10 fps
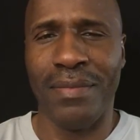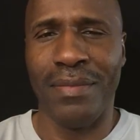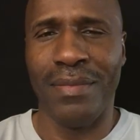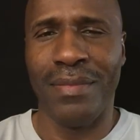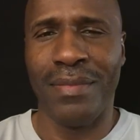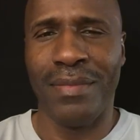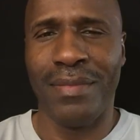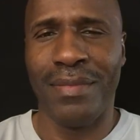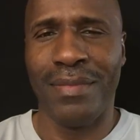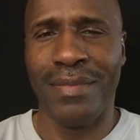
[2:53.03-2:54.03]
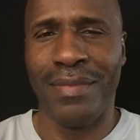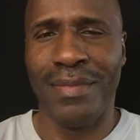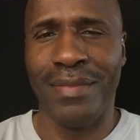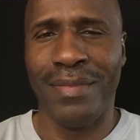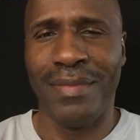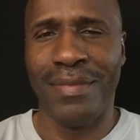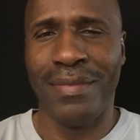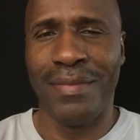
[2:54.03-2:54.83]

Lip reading: Nobody speaks.